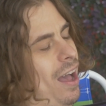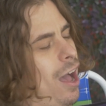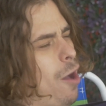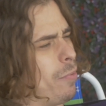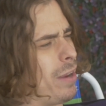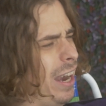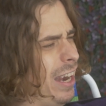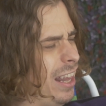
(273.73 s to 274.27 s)

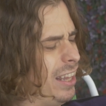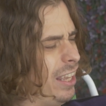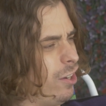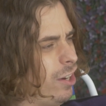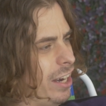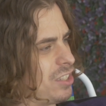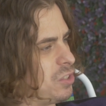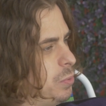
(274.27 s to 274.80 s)
Kind of
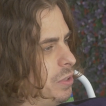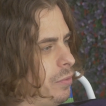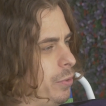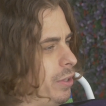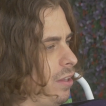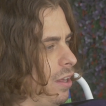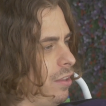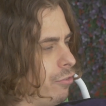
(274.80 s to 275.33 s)
lyrics
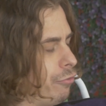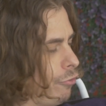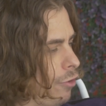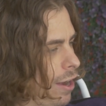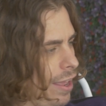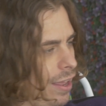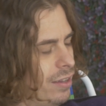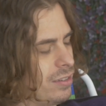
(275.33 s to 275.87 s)
with other
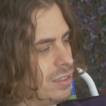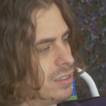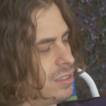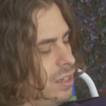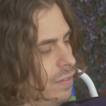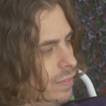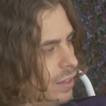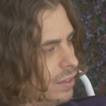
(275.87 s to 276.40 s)
friends and
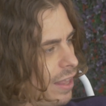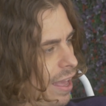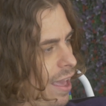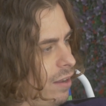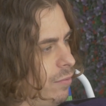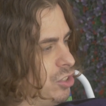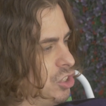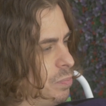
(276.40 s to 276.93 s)
stuff like
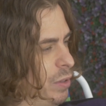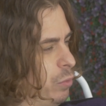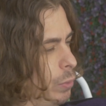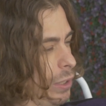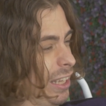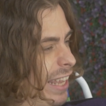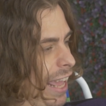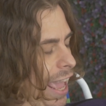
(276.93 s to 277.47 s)
that, and just be
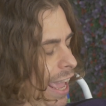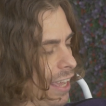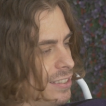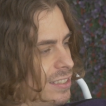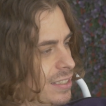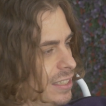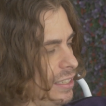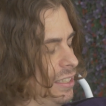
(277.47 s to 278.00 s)
really
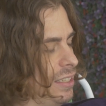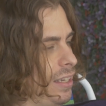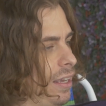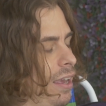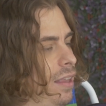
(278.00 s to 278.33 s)
angsty.